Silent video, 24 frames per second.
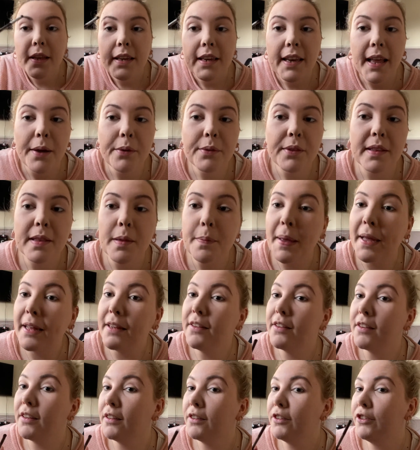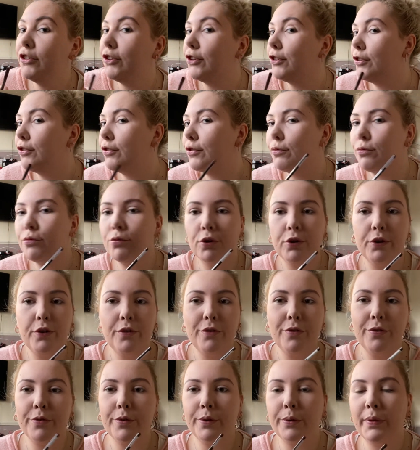now that the pencil's just run
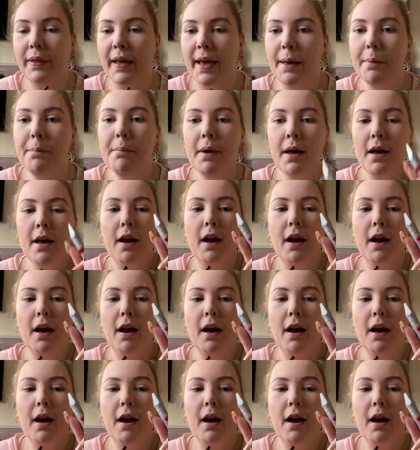through them,